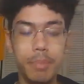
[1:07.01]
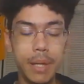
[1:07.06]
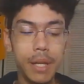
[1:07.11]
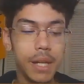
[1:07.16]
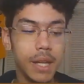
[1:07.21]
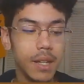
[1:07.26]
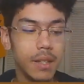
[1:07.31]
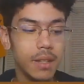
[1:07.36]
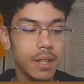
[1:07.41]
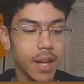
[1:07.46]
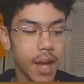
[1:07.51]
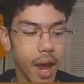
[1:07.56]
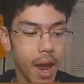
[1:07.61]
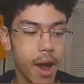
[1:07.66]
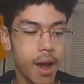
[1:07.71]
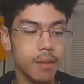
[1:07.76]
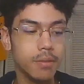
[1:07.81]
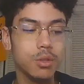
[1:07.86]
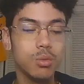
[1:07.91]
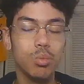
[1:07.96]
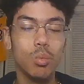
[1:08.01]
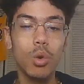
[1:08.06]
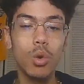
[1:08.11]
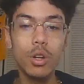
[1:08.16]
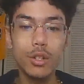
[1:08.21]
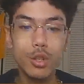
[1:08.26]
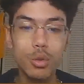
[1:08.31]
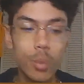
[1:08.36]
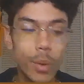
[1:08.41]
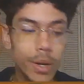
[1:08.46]
beating the Cavs
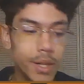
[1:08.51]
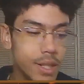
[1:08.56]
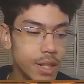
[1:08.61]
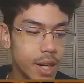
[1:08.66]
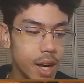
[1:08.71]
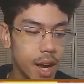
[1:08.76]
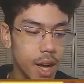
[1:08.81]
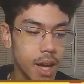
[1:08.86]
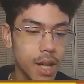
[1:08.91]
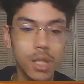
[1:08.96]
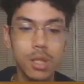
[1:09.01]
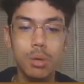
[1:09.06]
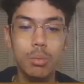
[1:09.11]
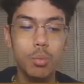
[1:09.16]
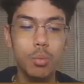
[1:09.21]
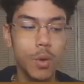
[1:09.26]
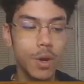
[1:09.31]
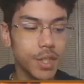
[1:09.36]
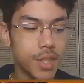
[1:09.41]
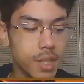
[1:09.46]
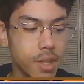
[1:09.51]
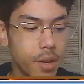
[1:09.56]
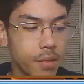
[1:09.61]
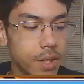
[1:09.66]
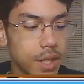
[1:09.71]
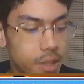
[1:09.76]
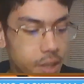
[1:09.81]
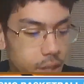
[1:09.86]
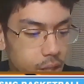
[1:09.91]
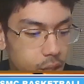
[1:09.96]
one twenty-nine to one
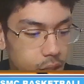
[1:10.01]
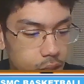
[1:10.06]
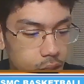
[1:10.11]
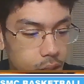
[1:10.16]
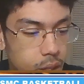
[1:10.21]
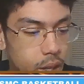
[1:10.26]
seventeen.